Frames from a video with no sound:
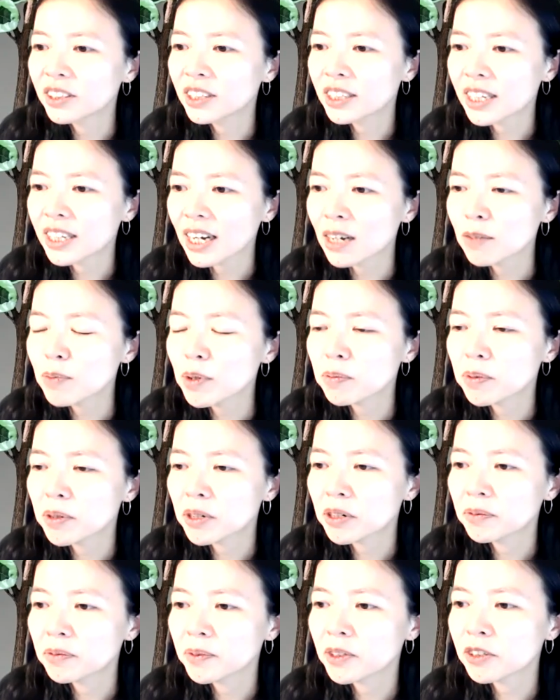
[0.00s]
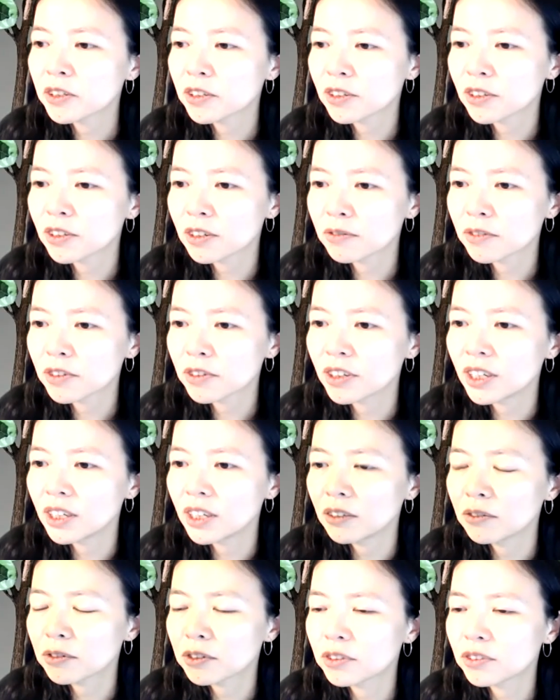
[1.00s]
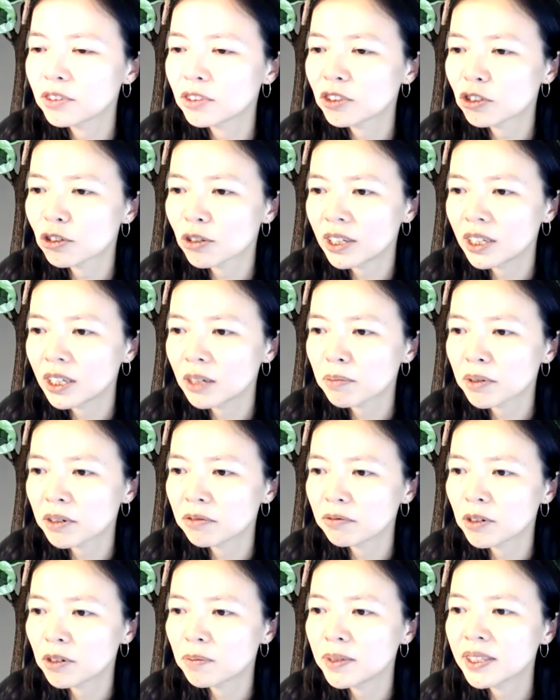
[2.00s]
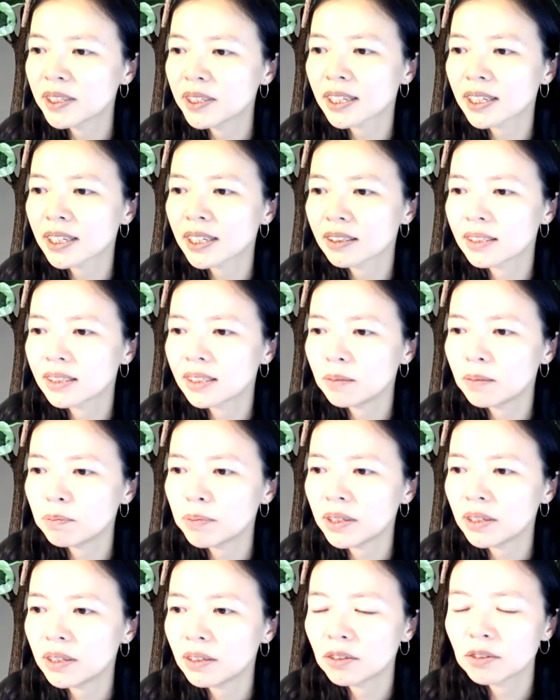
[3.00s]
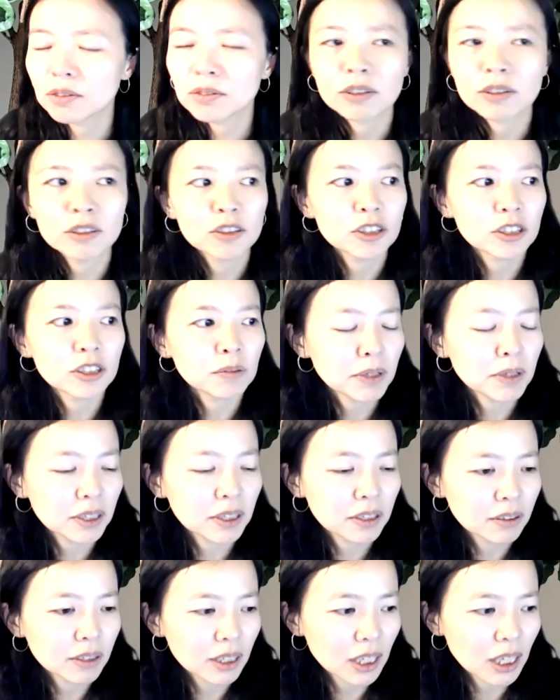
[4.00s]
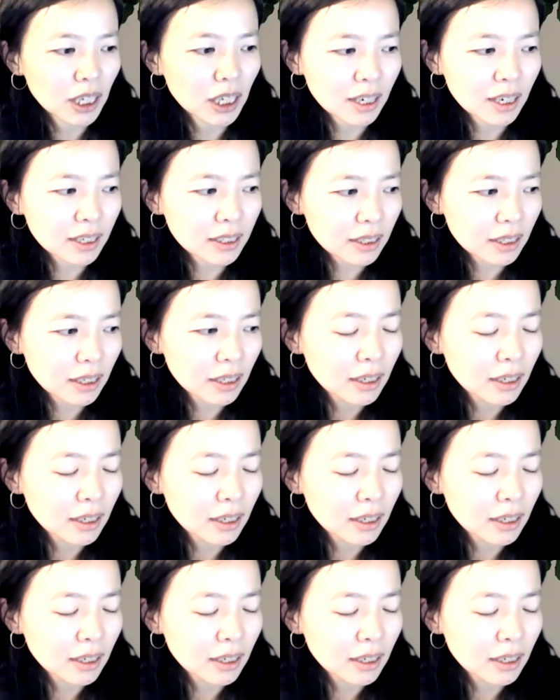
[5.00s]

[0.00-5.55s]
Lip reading: type of parameter server influence training performance on CPU or GPU a lot?